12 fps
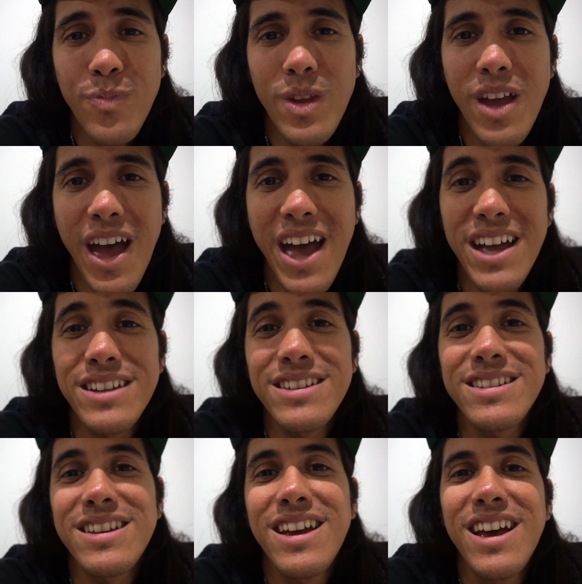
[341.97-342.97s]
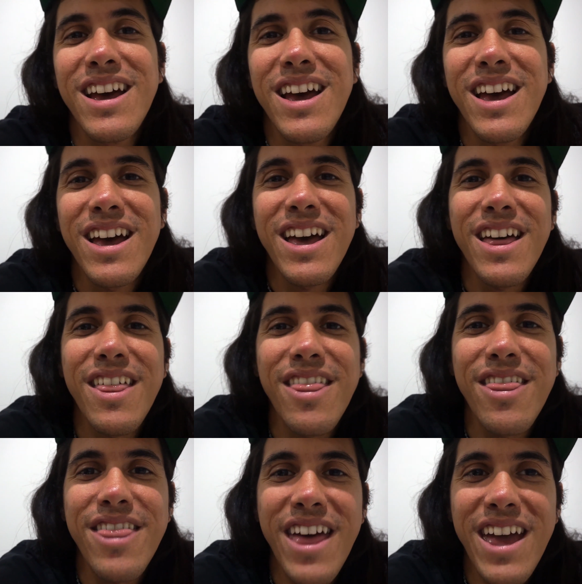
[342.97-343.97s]
And
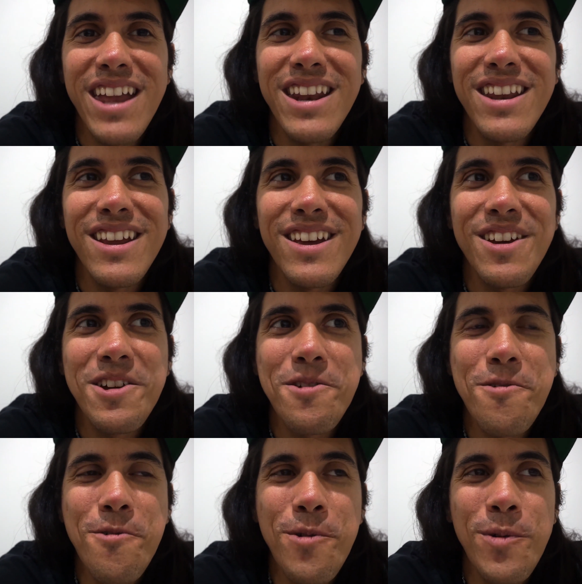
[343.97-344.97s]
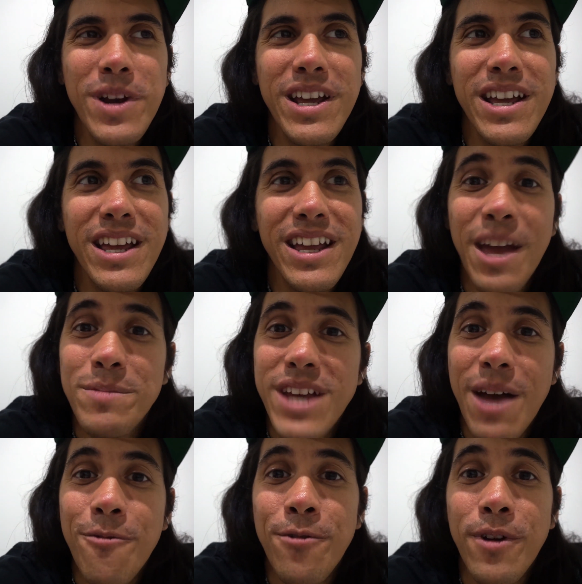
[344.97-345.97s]
then when it came
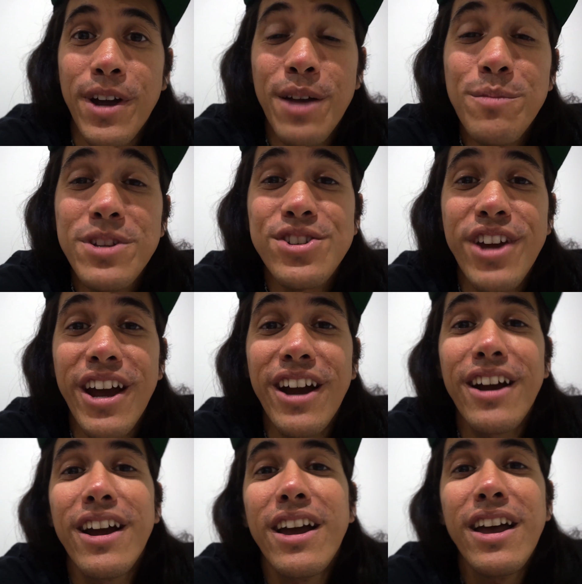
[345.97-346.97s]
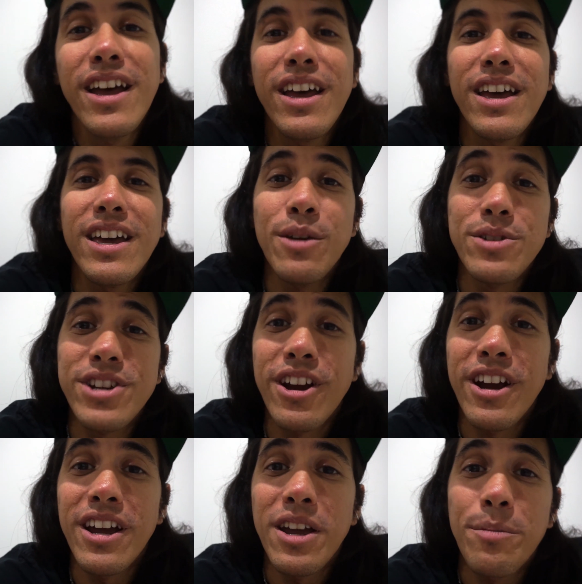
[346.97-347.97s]
time for him to share, he was
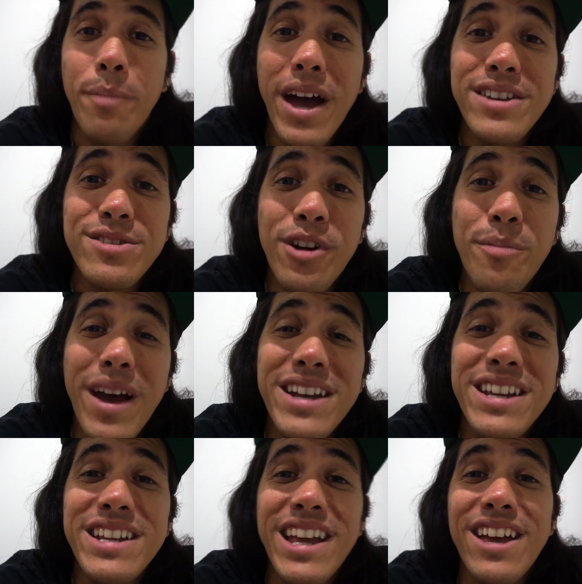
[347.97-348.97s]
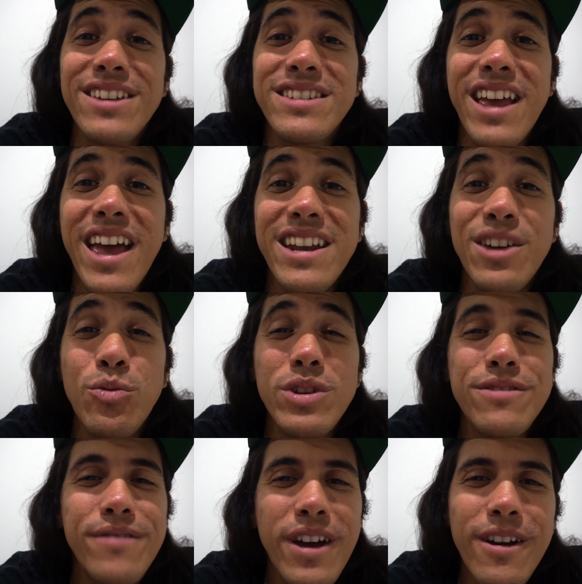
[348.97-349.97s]
sharing my story, my details, and it
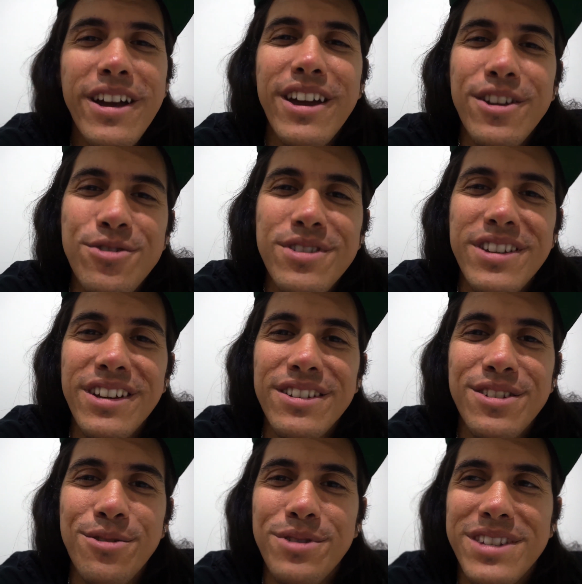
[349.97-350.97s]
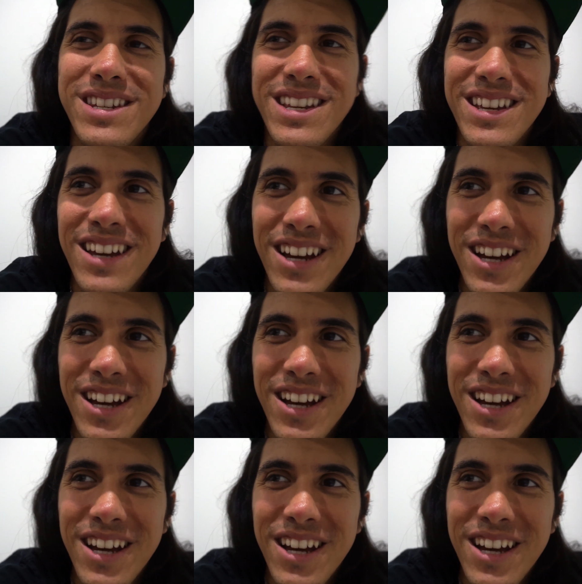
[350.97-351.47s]
was very interesting to see,